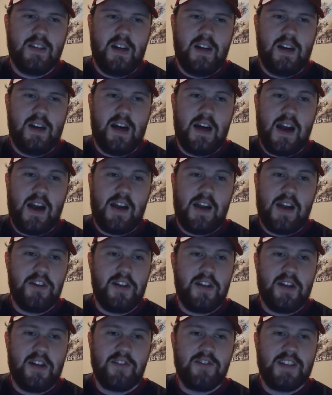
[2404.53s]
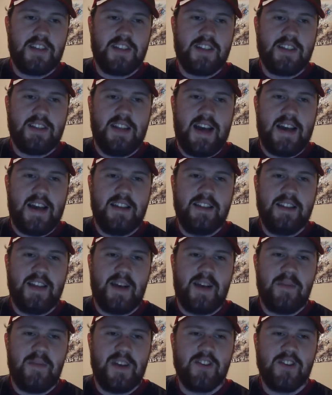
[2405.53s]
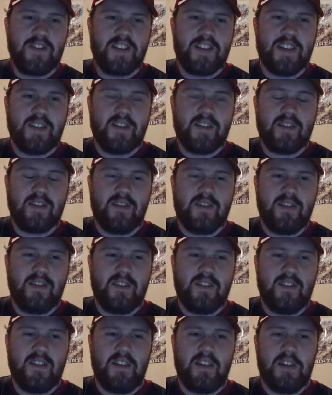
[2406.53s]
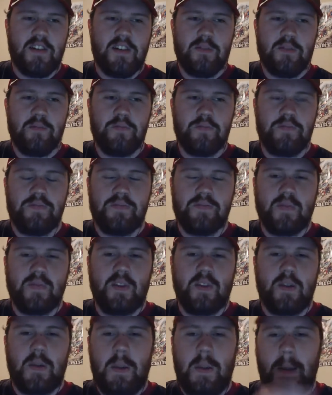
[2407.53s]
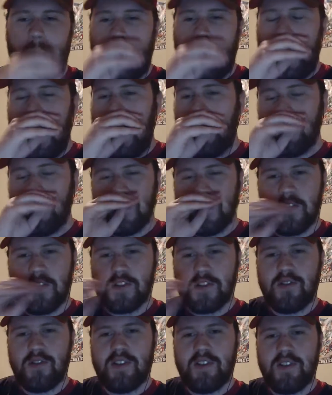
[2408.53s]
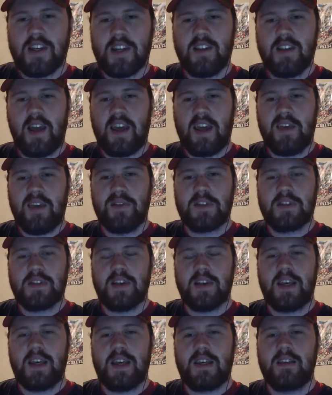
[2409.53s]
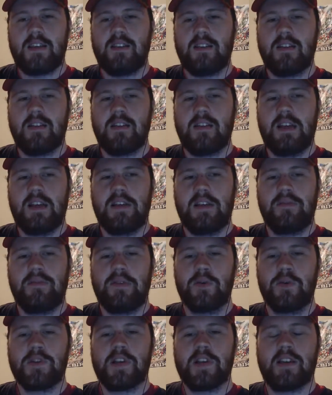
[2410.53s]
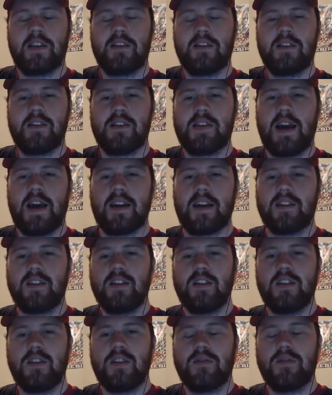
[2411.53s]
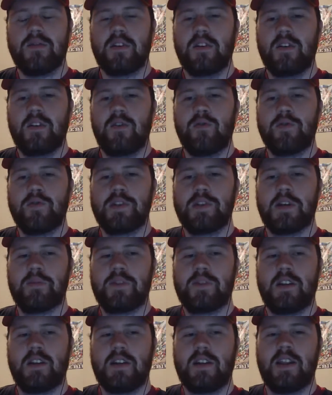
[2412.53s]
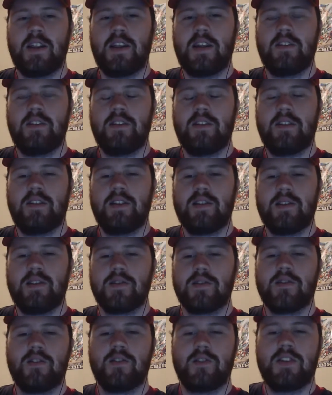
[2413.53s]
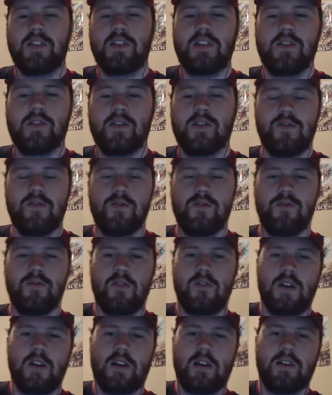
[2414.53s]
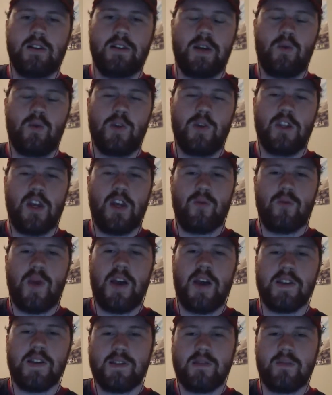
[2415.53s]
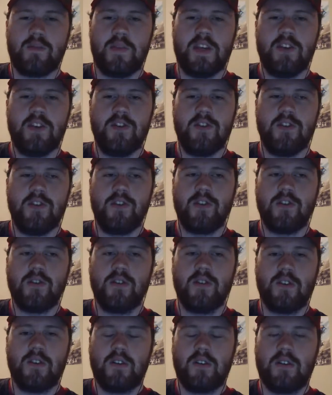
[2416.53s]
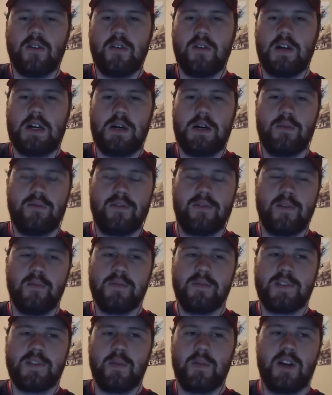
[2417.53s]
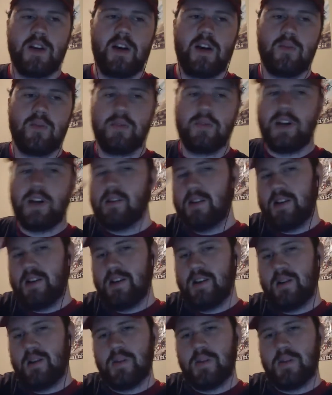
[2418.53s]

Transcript: I didn't understand that. That made no sense. I was also thinking like if it was like the detective or something, and then this is going to lead to like when they arrest Peter from some of the other plot lines.